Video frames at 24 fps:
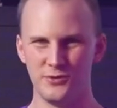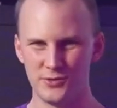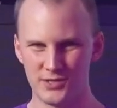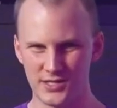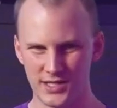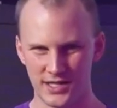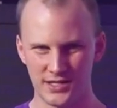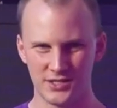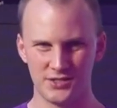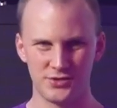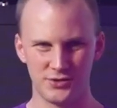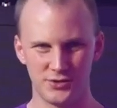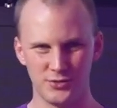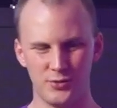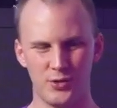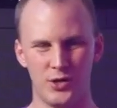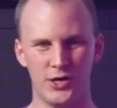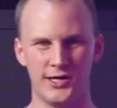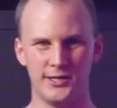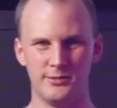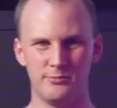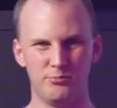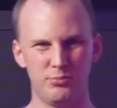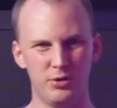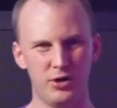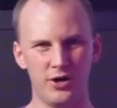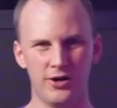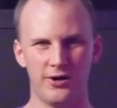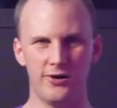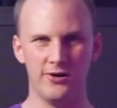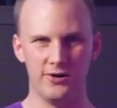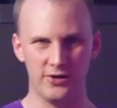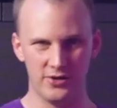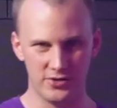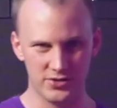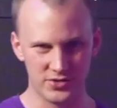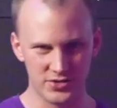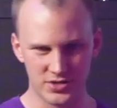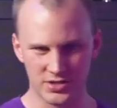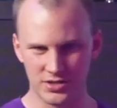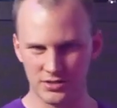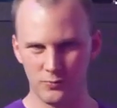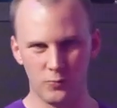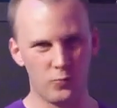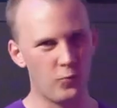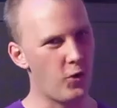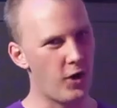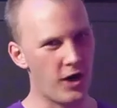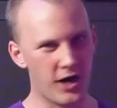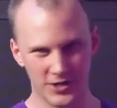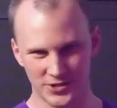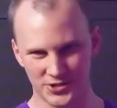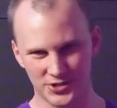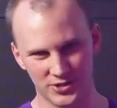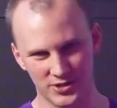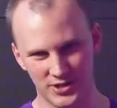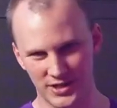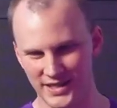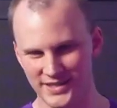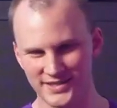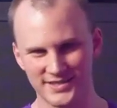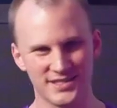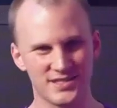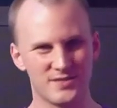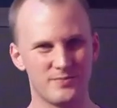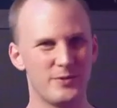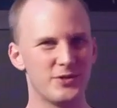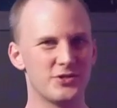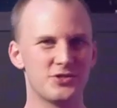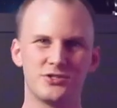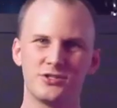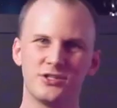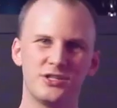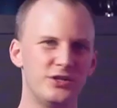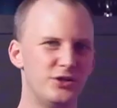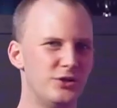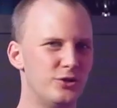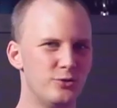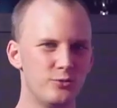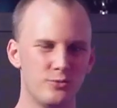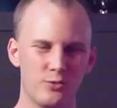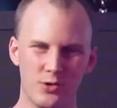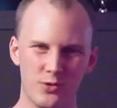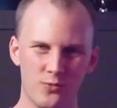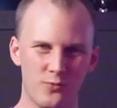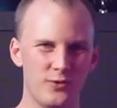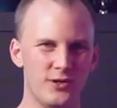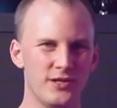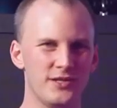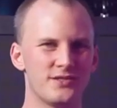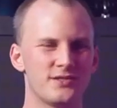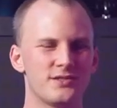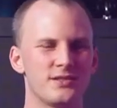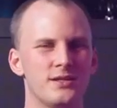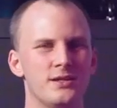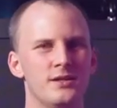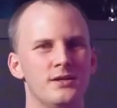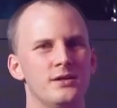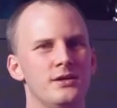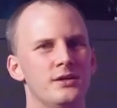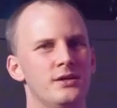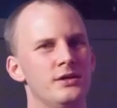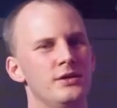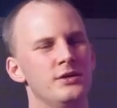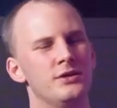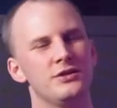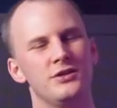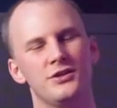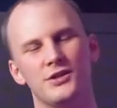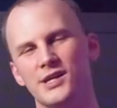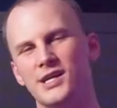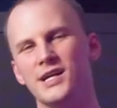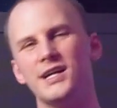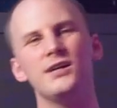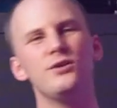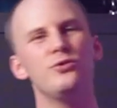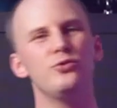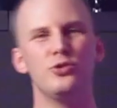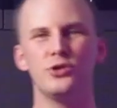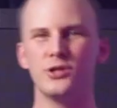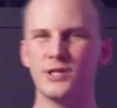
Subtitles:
I do on pars, wash lights, especially newer ones, you kind of look